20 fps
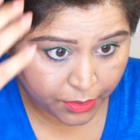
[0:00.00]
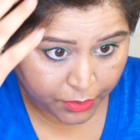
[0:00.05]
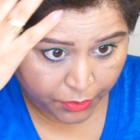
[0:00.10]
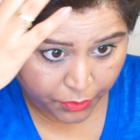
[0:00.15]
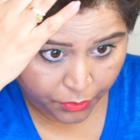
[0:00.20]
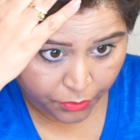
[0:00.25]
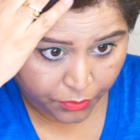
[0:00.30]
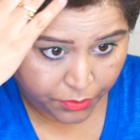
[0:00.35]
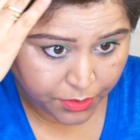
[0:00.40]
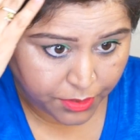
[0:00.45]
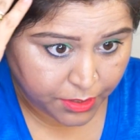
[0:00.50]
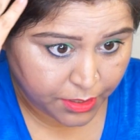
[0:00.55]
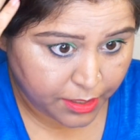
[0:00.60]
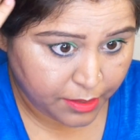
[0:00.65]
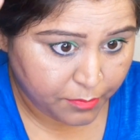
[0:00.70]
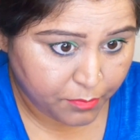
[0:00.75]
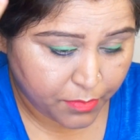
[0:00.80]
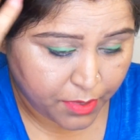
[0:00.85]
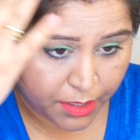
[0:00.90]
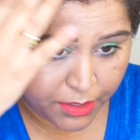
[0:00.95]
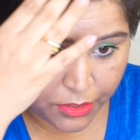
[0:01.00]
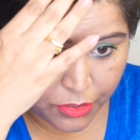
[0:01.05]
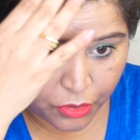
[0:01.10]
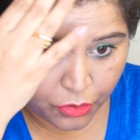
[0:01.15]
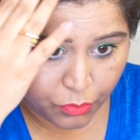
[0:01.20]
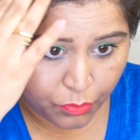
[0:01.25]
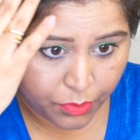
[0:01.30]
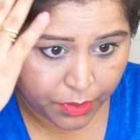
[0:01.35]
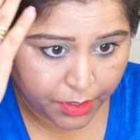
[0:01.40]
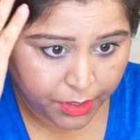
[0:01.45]
You don't see much
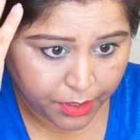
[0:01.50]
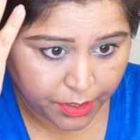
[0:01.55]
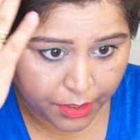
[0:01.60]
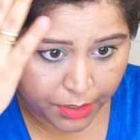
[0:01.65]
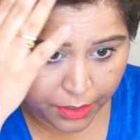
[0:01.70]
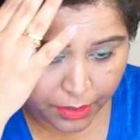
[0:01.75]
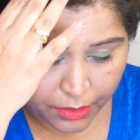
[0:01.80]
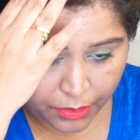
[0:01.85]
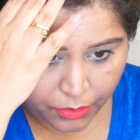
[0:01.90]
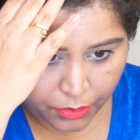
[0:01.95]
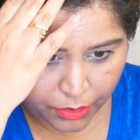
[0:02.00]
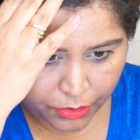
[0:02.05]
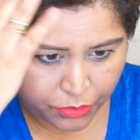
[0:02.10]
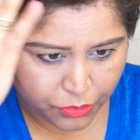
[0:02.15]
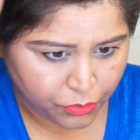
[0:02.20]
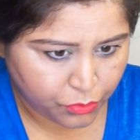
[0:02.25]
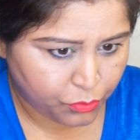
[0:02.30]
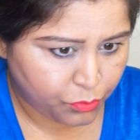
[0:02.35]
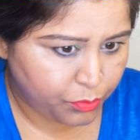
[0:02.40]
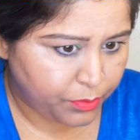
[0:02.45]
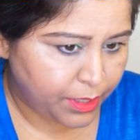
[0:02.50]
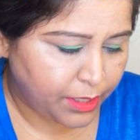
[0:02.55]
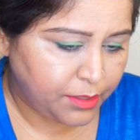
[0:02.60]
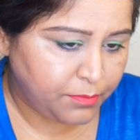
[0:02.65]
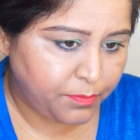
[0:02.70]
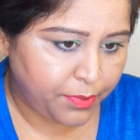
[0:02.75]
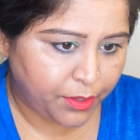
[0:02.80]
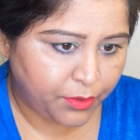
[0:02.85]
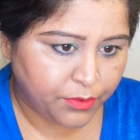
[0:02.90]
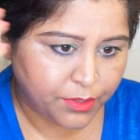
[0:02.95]
over here, not too
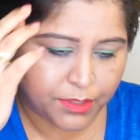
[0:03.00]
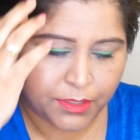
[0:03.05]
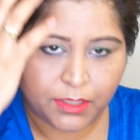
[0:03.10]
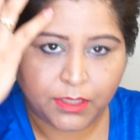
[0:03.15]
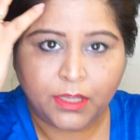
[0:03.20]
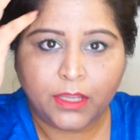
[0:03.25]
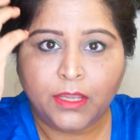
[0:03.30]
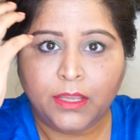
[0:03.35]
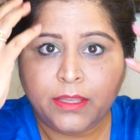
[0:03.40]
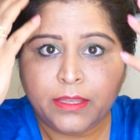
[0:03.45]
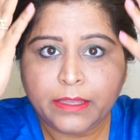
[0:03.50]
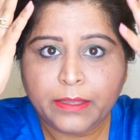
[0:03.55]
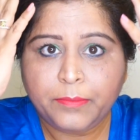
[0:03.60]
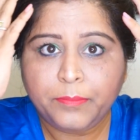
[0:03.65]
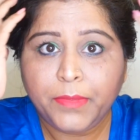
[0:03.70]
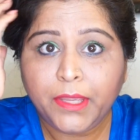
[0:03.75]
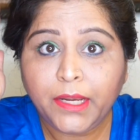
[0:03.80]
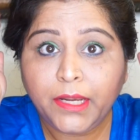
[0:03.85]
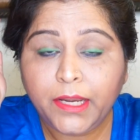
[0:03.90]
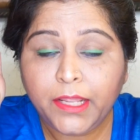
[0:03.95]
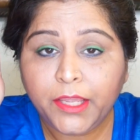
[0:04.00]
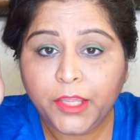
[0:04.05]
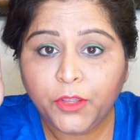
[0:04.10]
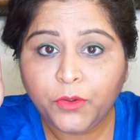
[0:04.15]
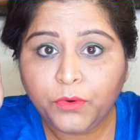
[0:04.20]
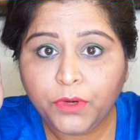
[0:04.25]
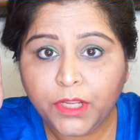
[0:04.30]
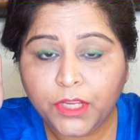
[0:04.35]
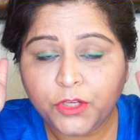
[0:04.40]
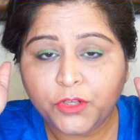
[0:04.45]
wet, because mainly
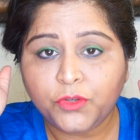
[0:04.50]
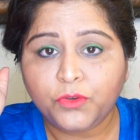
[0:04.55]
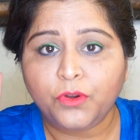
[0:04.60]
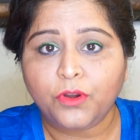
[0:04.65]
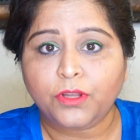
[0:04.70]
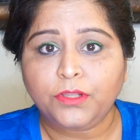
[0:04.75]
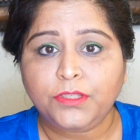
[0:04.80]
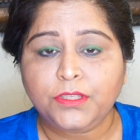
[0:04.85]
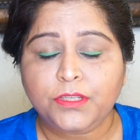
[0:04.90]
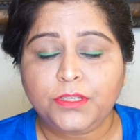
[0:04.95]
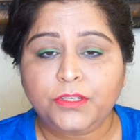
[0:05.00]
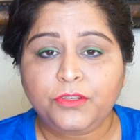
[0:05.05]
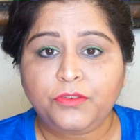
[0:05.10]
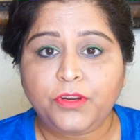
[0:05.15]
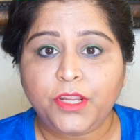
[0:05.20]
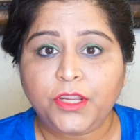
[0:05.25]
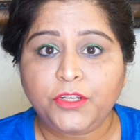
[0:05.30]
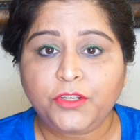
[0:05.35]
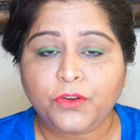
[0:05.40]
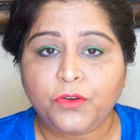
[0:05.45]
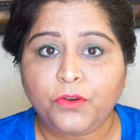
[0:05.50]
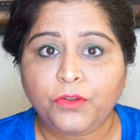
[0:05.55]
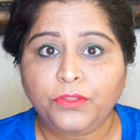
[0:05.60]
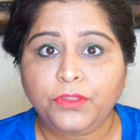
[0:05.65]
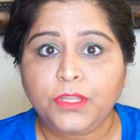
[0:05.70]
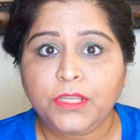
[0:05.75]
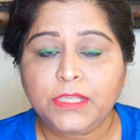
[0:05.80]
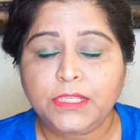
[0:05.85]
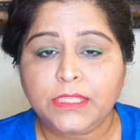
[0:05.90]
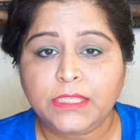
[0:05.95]
you need to concentrate
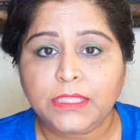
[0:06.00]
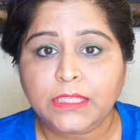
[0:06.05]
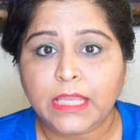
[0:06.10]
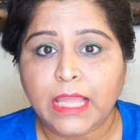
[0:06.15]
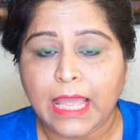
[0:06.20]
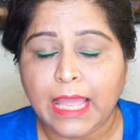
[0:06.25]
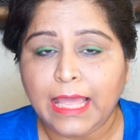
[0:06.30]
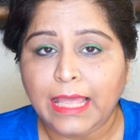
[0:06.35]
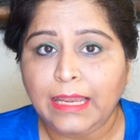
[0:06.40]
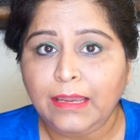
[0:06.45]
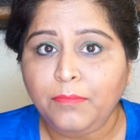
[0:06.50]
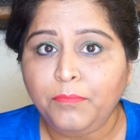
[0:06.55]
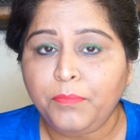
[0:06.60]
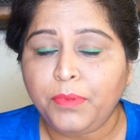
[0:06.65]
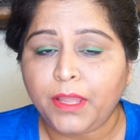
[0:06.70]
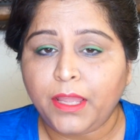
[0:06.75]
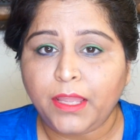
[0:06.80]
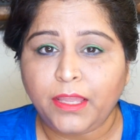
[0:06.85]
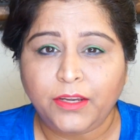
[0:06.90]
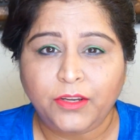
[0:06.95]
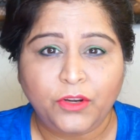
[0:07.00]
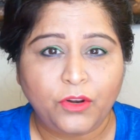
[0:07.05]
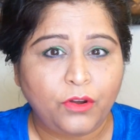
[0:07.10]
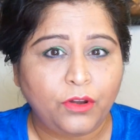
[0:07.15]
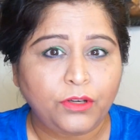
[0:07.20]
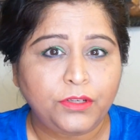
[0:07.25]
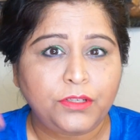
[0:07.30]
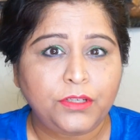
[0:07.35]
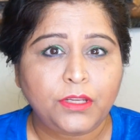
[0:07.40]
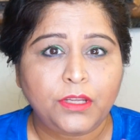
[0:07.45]
on the scalp and
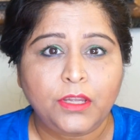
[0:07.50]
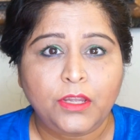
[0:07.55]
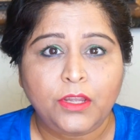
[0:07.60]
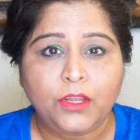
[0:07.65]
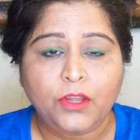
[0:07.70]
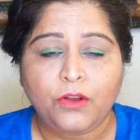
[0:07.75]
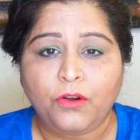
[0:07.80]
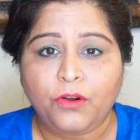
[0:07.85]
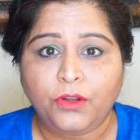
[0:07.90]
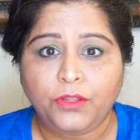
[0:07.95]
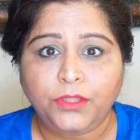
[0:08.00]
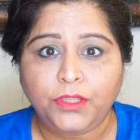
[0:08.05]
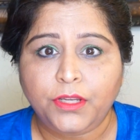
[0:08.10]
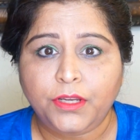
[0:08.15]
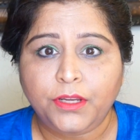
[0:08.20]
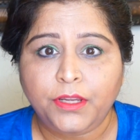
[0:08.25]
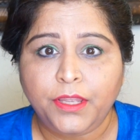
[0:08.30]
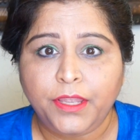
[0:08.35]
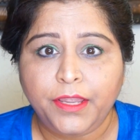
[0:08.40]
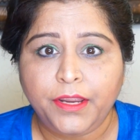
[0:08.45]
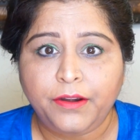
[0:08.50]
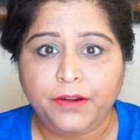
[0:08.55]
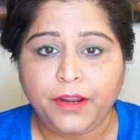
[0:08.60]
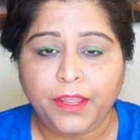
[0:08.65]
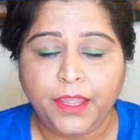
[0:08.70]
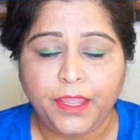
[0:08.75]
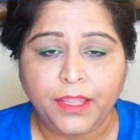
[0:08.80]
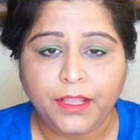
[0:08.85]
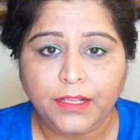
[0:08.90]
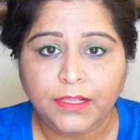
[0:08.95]
not on the hair
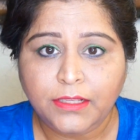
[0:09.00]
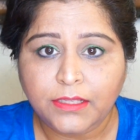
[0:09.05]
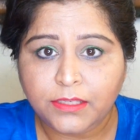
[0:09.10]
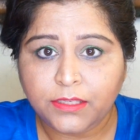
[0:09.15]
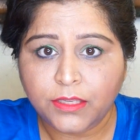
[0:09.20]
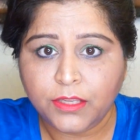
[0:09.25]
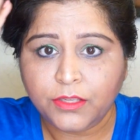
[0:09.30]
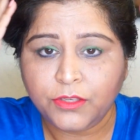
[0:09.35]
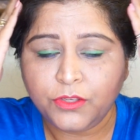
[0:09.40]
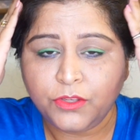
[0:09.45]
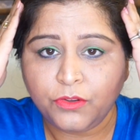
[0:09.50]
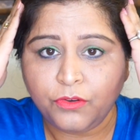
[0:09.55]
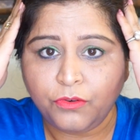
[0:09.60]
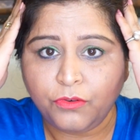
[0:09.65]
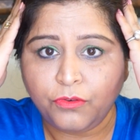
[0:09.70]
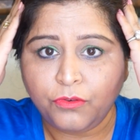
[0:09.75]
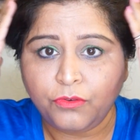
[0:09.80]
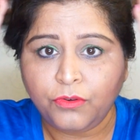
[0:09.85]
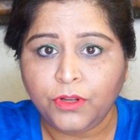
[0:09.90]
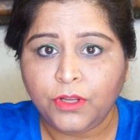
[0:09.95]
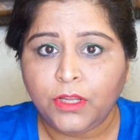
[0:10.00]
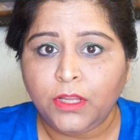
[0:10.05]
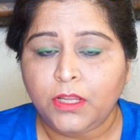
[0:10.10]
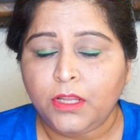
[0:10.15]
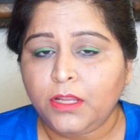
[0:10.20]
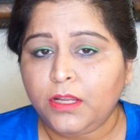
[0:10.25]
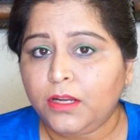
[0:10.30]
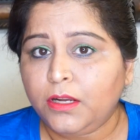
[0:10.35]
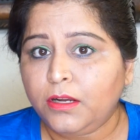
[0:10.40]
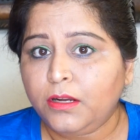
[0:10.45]
ends. So
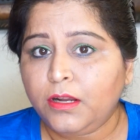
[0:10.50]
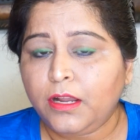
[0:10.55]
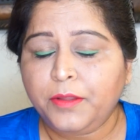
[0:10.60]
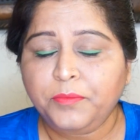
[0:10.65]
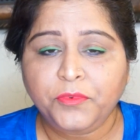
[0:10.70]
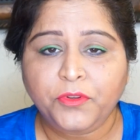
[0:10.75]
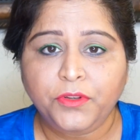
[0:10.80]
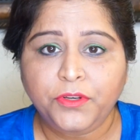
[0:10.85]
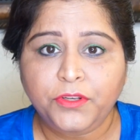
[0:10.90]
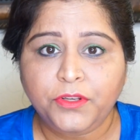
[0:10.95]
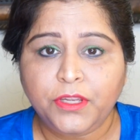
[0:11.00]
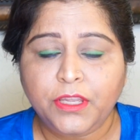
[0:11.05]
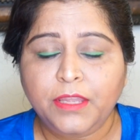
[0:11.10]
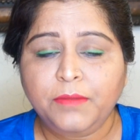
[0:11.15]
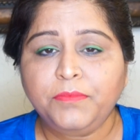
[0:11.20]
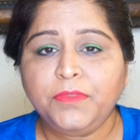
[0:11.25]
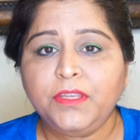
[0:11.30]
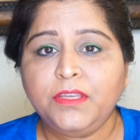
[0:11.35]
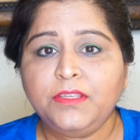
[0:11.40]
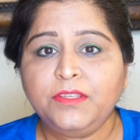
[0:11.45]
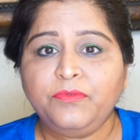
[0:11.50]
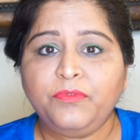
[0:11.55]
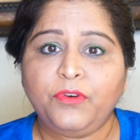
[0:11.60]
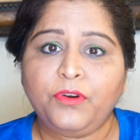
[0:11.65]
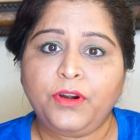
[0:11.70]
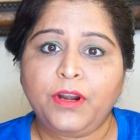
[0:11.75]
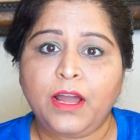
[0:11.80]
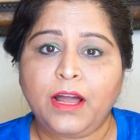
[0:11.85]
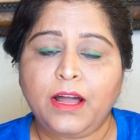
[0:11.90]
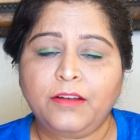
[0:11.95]
I'm going to keep this
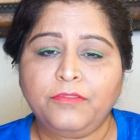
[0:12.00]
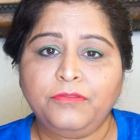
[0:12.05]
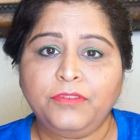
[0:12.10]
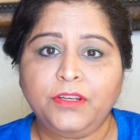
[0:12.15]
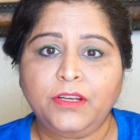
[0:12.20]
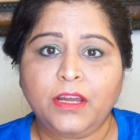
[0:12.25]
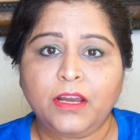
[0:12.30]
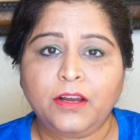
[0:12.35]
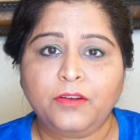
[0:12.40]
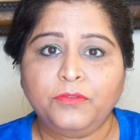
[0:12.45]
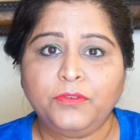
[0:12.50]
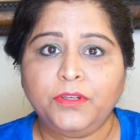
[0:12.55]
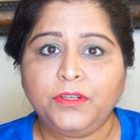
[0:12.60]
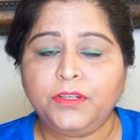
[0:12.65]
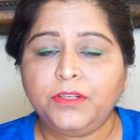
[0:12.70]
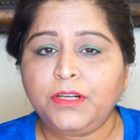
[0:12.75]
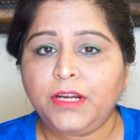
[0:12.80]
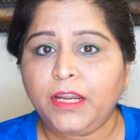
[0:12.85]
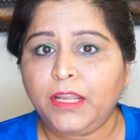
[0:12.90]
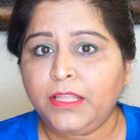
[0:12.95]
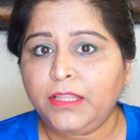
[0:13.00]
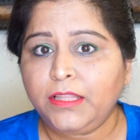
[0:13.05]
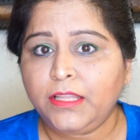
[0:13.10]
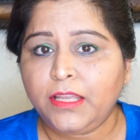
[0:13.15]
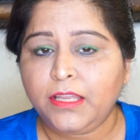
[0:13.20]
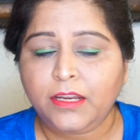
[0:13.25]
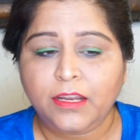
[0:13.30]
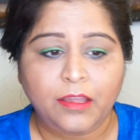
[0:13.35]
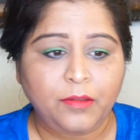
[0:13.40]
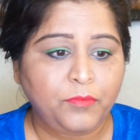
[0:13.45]
for half an hour, and
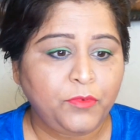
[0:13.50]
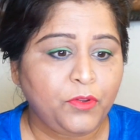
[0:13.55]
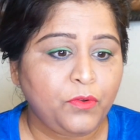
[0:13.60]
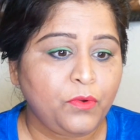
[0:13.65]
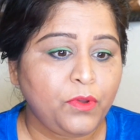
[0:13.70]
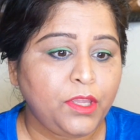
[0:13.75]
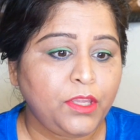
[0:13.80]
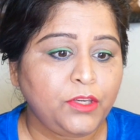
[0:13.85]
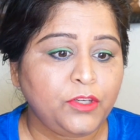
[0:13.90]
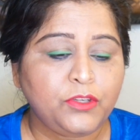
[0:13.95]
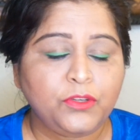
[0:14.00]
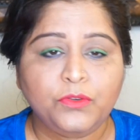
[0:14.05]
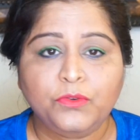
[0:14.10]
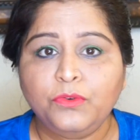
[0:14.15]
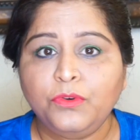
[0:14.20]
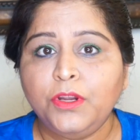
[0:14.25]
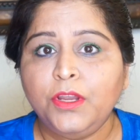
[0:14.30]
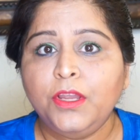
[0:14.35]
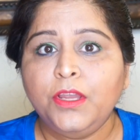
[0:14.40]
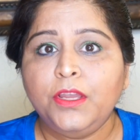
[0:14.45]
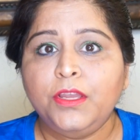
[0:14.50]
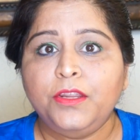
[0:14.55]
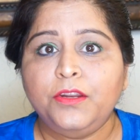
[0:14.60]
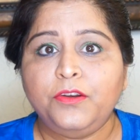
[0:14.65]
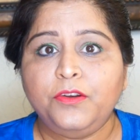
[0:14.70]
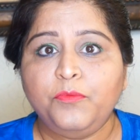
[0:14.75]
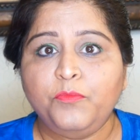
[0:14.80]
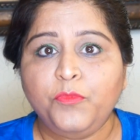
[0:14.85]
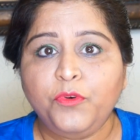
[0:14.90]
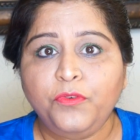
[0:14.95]
then I'm going to
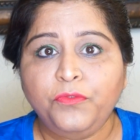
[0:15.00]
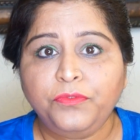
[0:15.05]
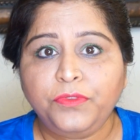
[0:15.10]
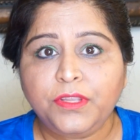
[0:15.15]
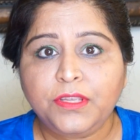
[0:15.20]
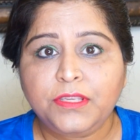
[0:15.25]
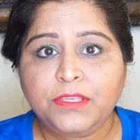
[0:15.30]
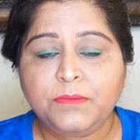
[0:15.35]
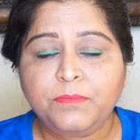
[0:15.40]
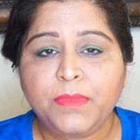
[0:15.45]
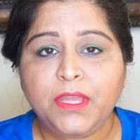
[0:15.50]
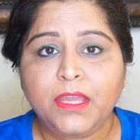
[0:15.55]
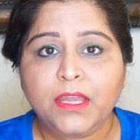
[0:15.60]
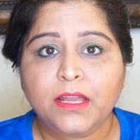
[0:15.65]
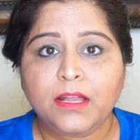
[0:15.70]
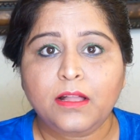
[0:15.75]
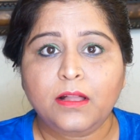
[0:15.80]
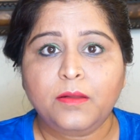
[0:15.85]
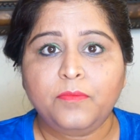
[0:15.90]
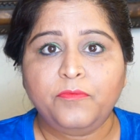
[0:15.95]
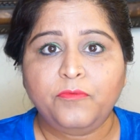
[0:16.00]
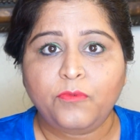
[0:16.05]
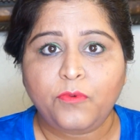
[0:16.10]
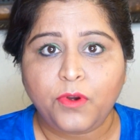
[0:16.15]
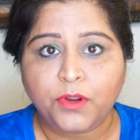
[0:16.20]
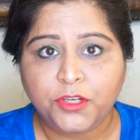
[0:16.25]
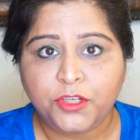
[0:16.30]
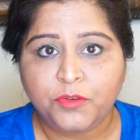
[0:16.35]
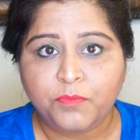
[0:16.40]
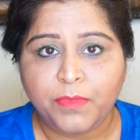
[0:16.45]
remove this makeup,
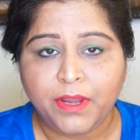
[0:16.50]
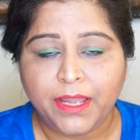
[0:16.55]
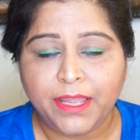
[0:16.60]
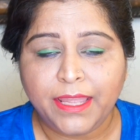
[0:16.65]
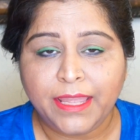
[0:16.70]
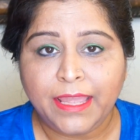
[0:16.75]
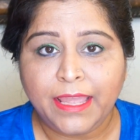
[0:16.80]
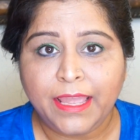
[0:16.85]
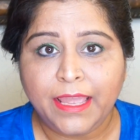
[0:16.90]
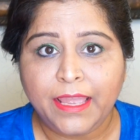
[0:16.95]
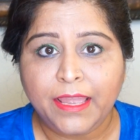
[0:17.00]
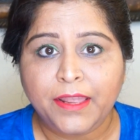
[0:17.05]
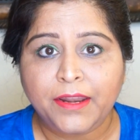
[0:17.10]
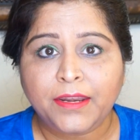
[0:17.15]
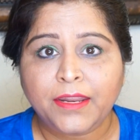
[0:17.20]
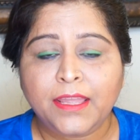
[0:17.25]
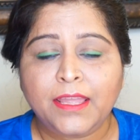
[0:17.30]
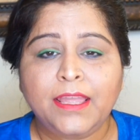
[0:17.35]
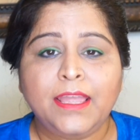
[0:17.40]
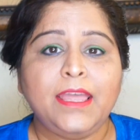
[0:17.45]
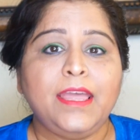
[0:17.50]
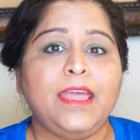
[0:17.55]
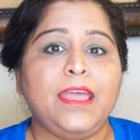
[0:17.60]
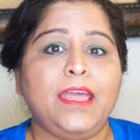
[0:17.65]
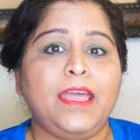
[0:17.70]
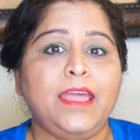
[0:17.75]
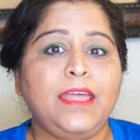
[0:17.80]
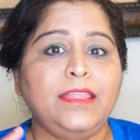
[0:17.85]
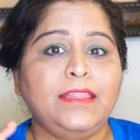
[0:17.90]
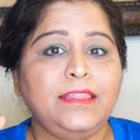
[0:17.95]
wash my hair,
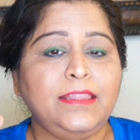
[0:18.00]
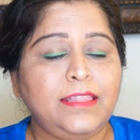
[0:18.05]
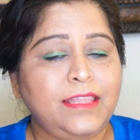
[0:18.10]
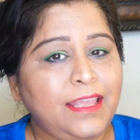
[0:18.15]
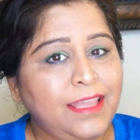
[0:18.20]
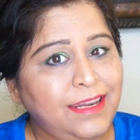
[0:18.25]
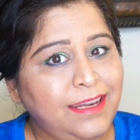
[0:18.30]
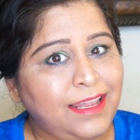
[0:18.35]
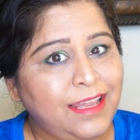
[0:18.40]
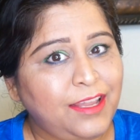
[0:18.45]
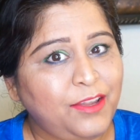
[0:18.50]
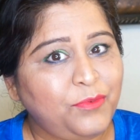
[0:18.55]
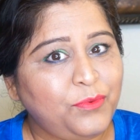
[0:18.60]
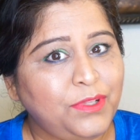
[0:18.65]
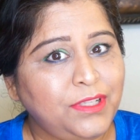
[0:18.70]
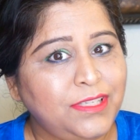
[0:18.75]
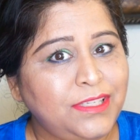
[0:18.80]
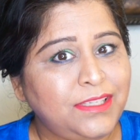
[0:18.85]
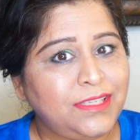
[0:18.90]
and then I will